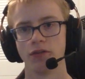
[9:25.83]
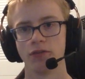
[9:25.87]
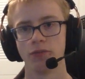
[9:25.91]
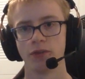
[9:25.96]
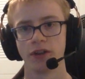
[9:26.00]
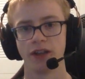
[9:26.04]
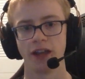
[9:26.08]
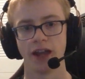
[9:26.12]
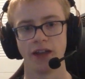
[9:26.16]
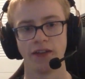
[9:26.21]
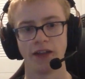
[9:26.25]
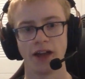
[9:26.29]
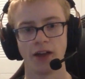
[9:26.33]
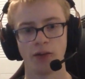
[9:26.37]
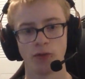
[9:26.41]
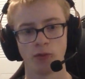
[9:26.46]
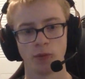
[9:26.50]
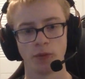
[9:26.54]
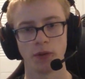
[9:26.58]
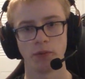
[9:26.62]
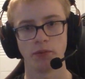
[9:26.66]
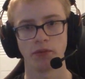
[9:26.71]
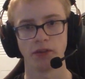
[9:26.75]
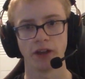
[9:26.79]
But yeah, that will
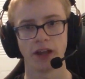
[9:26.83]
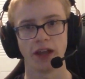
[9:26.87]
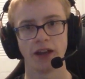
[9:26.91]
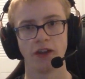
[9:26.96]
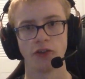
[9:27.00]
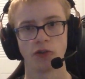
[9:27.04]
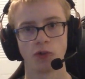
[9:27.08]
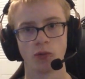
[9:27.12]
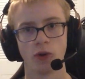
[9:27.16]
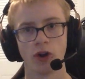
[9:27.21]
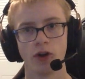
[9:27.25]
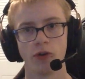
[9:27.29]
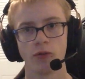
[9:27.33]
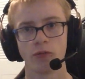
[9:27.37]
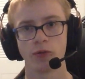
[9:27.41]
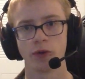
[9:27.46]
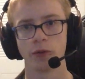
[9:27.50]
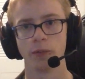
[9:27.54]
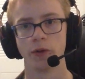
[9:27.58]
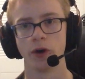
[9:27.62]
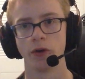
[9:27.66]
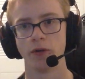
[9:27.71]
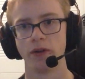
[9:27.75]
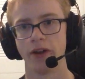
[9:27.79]
be played as well for
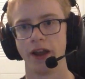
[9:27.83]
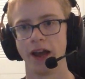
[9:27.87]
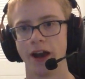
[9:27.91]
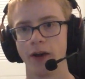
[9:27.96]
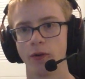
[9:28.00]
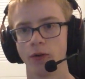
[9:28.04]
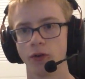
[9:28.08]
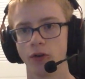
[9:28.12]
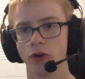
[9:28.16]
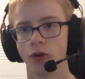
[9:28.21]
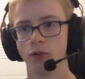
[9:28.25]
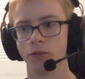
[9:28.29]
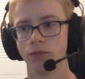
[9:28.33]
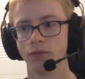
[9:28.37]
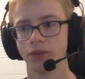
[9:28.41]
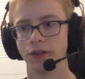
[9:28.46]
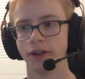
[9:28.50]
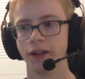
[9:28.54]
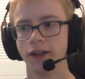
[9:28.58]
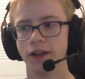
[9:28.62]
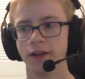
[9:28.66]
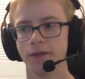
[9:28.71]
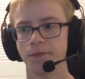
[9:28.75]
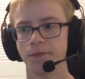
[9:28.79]
about an hour, hopefully.